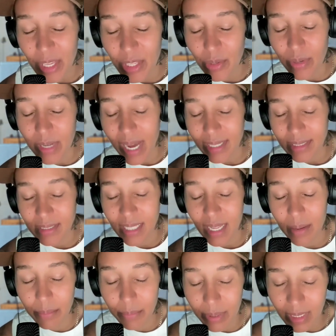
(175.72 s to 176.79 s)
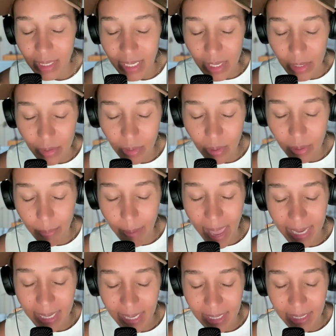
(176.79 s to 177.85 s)
You dodge that bullet and you look
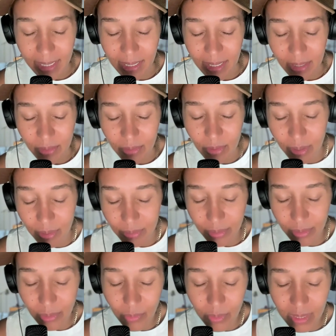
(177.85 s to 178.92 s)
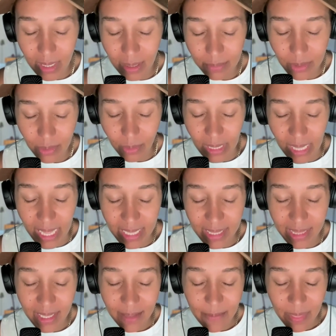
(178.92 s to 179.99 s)
back at it and you go, you know what? I'm so
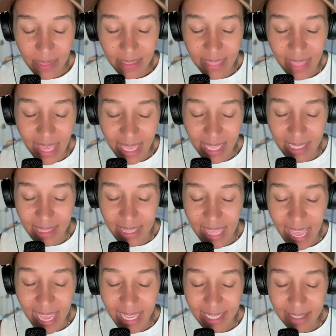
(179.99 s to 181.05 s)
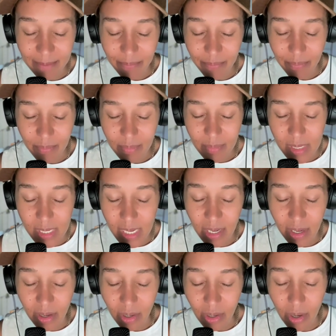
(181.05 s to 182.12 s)
glad that
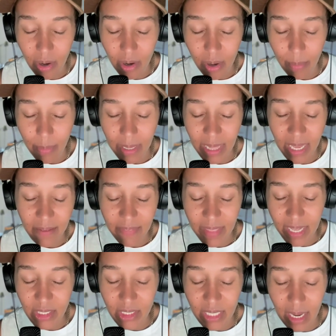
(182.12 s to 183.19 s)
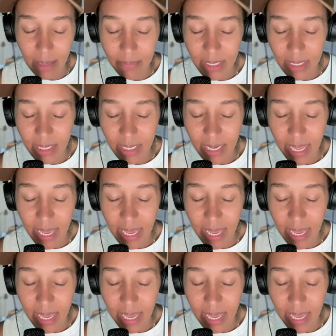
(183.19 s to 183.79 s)
didn't occur in my life. That job didn't